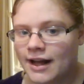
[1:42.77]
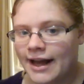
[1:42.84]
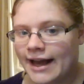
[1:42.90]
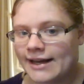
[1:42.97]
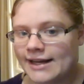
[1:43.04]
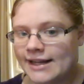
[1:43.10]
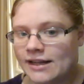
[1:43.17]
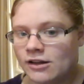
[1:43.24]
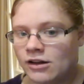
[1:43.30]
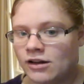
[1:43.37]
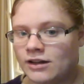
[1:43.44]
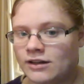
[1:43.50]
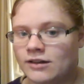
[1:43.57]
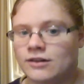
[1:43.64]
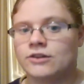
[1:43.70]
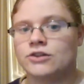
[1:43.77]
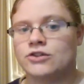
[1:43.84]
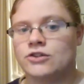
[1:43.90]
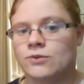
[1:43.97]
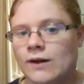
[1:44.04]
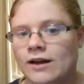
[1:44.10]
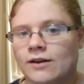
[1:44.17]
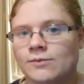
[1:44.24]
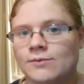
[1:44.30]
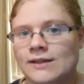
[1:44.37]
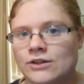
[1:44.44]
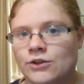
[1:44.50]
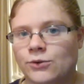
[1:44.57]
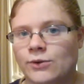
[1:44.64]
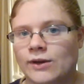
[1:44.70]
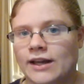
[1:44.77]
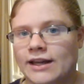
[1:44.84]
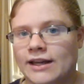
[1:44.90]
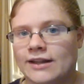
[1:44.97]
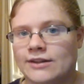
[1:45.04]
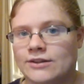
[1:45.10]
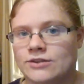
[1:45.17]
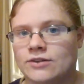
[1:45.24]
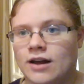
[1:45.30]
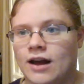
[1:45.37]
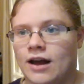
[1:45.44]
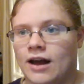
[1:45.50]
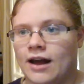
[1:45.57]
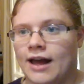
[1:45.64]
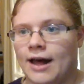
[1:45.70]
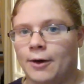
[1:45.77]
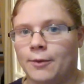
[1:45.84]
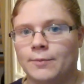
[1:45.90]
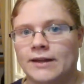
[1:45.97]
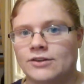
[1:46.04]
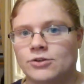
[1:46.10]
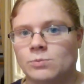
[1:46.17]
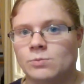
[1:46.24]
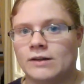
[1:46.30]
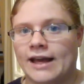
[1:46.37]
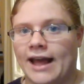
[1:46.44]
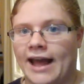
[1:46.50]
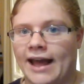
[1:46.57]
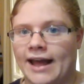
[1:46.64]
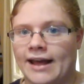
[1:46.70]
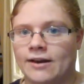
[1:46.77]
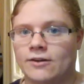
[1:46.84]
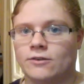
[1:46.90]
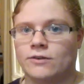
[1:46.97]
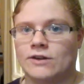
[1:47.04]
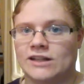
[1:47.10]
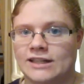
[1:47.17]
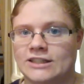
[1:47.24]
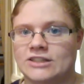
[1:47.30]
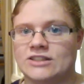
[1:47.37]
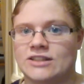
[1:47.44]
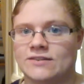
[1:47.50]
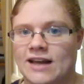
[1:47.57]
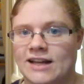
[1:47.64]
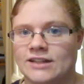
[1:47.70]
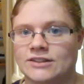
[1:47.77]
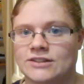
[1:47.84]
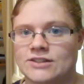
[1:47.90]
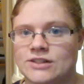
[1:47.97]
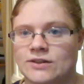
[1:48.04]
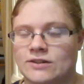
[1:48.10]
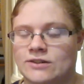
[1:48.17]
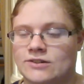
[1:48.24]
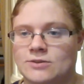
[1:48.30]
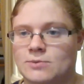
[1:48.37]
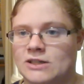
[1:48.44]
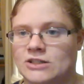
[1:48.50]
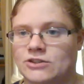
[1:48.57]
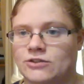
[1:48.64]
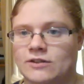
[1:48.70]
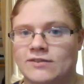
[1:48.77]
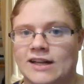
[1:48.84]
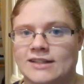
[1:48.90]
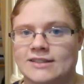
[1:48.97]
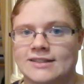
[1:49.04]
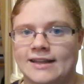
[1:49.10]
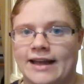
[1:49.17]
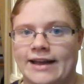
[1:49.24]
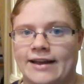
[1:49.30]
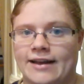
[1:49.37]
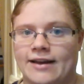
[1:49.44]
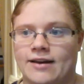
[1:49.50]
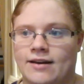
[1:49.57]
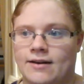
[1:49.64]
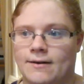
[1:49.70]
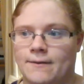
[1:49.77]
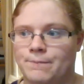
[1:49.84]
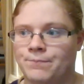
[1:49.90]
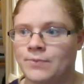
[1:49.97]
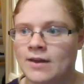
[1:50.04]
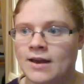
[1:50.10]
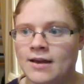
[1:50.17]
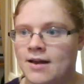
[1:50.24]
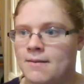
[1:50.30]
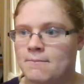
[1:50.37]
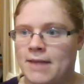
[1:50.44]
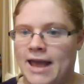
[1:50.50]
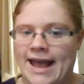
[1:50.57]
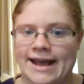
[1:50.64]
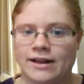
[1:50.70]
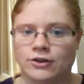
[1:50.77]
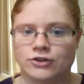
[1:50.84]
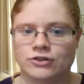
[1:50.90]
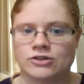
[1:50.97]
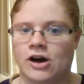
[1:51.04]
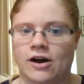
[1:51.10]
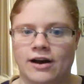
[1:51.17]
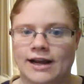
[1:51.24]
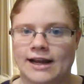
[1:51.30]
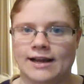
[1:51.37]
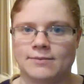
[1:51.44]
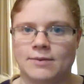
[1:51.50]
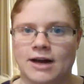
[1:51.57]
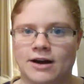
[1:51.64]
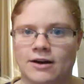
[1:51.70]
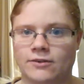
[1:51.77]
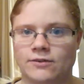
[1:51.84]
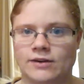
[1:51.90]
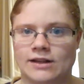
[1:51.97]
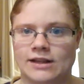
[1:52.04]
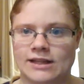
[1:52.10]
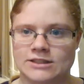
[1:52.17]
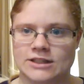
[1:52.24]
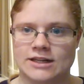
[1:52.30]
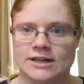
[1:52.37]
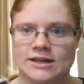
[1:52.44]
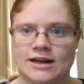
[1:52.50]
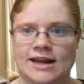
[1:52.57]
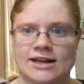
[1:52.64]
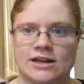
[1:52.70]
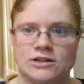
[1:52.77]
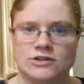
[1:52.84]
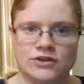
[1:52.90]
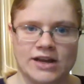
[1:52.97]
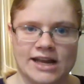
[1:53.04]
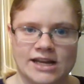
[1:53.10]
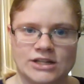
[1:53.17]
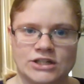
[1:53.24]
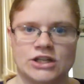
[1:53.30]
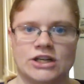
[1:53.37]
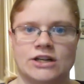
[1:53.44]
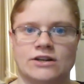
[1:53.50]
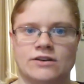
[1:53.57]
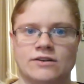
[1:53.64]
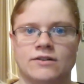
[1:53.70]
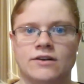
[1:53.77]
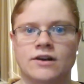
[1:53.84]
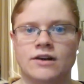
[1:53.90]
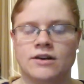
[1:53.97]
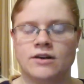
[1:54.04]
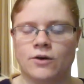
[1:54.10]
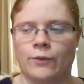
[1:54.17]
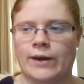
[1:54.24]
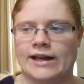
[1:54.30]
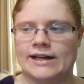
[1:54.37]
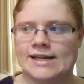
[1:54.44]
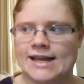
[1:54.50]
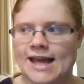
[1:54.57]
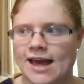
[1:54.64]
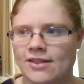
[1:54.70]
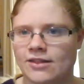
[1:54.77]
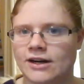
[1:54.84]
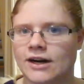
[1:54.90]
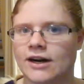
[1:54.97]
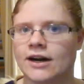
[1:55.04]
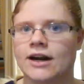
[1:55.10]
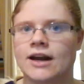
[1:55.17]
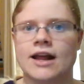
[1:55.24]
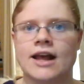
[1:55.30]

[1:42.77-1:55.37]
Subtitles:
at Elon. So what I'll be doing is helping to plan religious events and spiritual events like panels talking about religion and education going together.